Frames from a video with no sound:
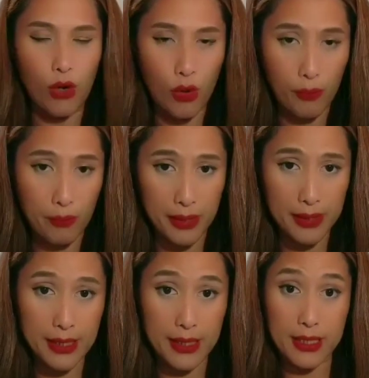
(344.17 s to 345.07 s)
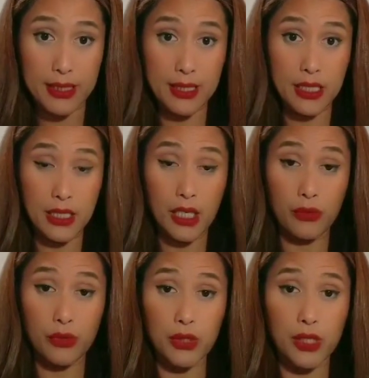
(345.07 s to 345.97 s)
of building a skincare
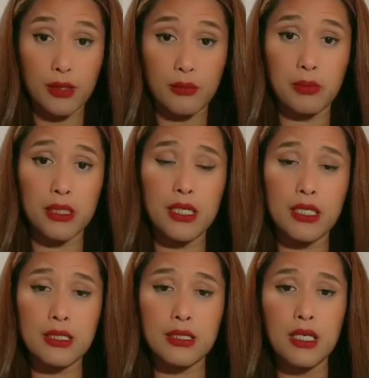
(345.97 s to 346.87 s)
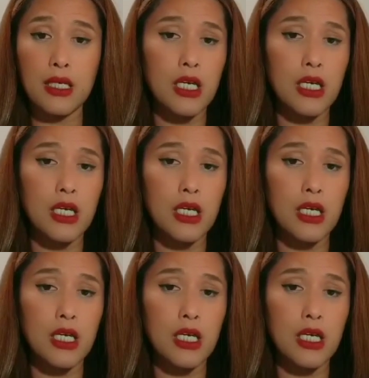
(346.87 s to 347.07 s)
routine, because